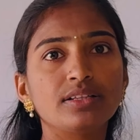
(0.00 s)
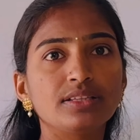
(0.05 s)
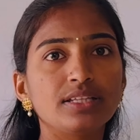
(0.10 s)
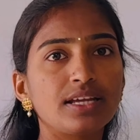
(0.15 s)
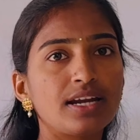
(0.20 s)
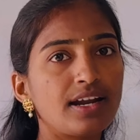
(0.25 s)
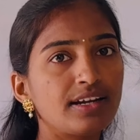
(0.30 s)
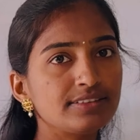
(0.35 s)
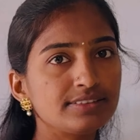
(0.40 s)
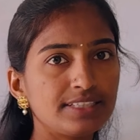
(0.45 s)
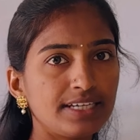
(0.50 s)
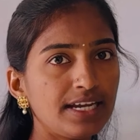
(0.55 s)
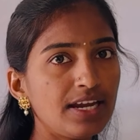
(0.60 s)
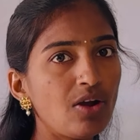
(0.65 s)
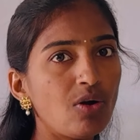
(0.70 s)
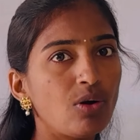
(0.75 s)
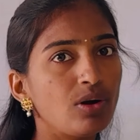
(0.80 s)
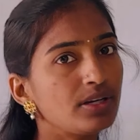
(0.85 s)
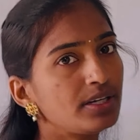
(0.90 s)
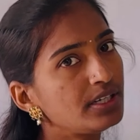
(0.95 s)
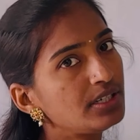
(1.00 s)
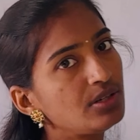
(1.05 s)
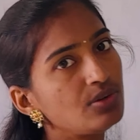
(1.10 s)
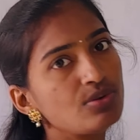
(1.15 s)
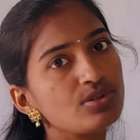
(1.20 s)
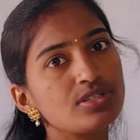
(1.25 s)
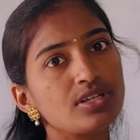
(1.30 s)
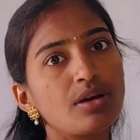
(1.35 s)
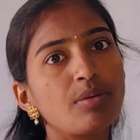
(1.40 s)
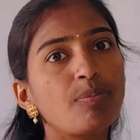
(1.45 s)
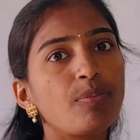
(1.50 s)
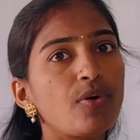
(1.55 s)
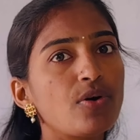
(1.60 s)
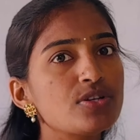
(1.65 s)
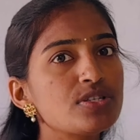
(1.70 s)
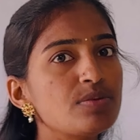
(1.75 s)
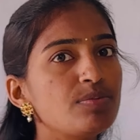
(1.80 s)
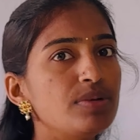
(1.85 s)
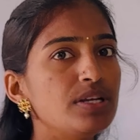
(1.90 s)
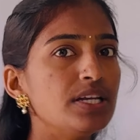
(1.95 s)
There are three altitudes are
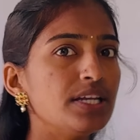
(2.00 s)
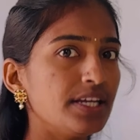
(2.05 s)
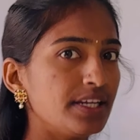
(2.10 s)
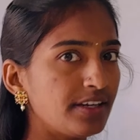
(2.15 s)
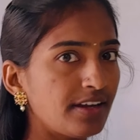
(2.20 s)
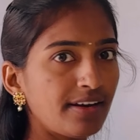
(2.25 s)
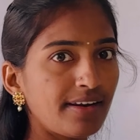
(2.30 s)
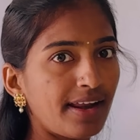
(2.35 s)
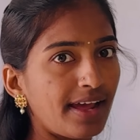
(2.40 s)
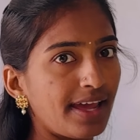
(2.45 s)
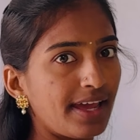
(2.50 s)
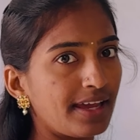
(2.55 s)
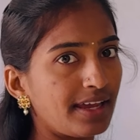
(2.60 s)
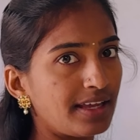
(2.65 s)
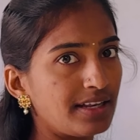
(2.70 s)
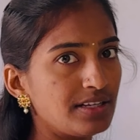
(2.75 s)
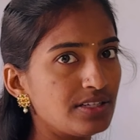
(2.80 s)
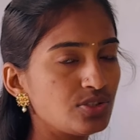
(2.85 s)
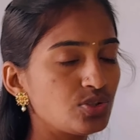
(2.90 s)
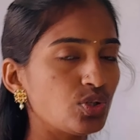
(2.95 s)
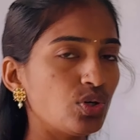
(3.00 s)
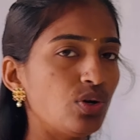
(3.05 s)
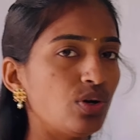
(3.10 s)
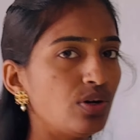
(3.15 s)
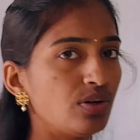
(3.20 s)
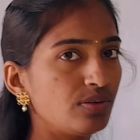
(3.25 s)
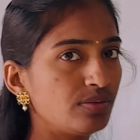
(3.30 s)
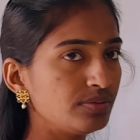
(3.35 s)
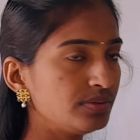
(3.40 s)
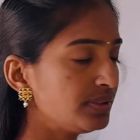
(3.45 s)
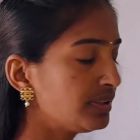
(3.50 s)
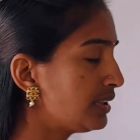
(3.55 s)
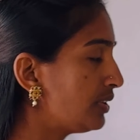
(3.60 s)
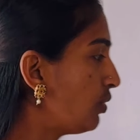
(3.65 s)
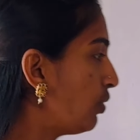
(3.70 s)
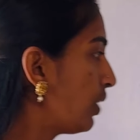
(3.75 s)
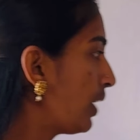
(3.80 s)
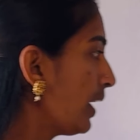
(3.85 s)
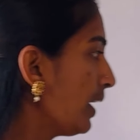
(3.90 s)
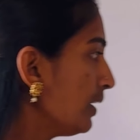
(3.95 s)
possible in a triangle. So,
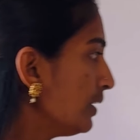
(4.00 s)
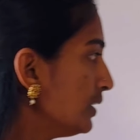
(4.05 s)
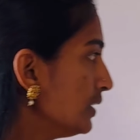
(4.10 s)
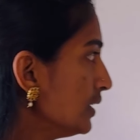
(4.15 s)
okay.